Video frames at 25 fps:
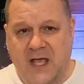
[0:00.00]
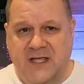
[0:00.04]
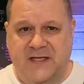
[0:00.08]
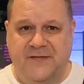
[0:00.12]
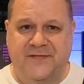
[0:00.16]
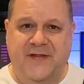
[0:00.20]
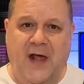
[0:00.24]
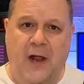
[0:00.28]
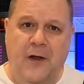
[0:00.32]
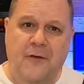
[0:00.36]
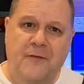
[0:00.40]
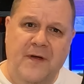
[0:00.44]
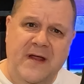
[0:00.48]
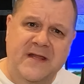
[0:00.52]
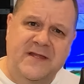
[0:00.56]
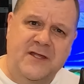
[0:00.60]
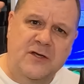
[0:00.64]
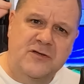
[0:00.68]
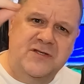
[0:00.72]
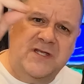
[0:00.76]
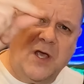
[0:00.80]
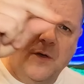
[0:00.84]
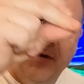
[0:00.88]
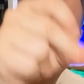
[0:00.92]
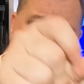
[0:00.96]
So if you don't already
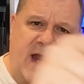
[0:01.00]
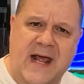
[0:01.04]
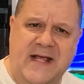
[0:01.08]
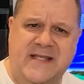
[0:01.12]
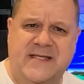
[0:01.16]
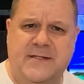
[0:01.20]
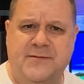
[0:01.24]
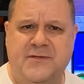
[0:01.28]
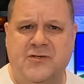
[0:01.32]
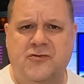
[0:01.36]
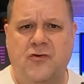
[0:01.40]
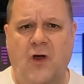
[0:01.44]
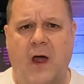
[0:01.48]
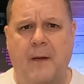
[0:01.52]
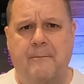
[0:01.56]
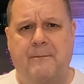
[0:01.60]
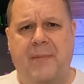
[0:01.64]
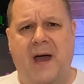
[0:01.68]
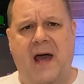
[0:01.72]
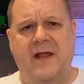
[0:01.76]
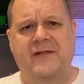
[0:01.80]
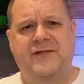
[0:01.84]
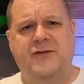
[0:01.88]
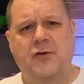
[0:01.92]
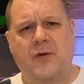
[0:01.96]
do so, hit that subscribe
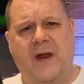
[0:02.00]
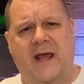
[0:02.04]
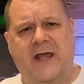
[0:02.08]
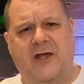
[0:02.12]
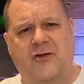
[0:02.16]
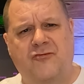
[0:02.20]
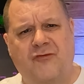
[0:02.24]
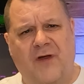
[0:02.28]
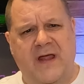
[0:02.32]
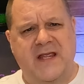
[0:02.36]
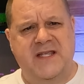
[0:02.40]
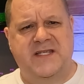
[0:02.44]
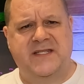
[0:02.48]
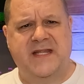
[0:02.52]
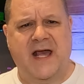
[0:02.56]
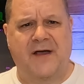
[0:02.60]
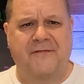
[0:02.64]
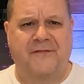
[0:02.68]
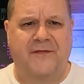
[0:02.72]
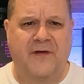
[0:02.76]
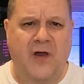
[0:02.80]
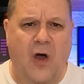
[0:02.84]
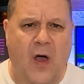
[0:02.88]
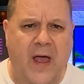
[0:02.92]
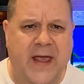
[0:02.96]
button, do all that great
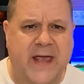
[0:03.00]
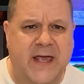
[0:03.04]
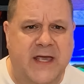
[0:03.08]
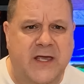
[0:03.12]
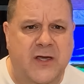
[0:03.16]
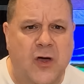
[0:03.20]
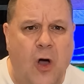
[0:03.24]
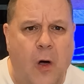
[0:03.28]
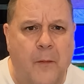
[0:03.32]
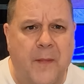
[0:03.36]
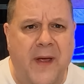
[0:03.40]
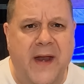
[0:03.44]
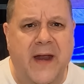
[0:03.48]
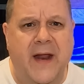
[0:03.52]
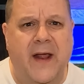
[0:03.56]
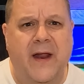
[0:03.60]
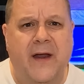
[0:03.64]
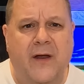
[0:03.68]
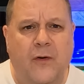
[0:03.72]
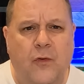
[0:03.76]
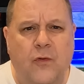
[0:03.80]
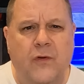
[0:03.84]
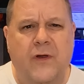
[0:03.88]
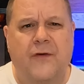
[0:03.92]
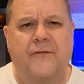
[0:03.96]
stuff, like, comment,
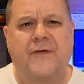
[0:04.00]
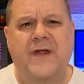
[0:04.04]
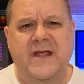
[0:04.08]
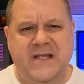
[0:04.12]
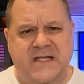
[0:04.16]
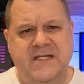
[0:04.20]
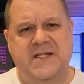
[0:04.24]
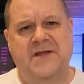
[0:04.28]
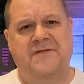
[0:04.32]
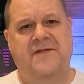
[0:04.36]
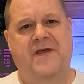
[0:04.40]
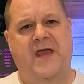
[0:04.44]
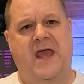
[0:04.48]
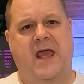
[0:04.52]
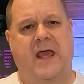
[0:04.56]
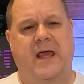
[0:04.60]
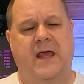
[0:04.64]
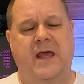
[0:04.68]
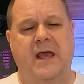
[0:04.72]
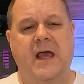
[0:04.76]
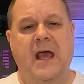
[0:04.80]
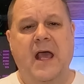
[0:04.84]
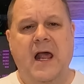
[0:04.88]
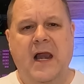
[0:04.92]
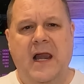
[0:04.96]
and all the rest of it.
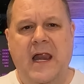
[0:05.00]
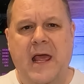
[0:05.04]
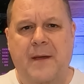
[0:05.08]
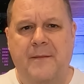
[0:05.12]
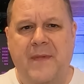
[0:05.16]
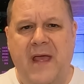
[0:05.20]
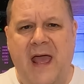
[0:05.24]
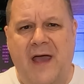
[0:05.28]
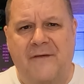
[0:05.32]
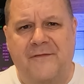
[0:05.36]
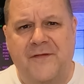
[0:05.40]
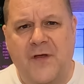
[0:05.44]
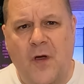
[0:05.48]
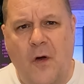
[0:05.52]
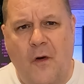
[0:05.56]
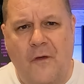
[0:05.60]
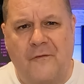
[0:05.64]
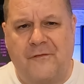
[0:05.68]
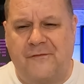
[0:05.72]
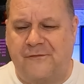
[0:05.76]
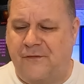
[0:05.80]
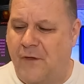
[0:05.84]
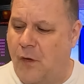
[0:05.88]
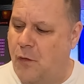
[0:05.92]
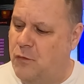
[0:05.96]
Let me have your
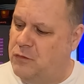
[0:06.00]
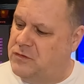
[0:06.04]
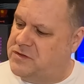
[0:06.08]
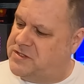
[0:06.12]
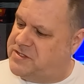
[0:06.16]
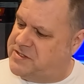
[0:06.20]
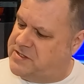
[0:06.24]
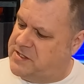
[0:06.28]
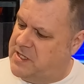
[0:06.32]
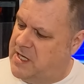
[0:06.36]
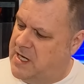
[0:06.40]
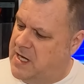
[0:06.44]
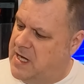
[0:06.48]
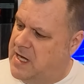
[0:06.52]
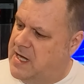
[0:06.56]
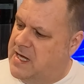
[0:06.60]
thoughts.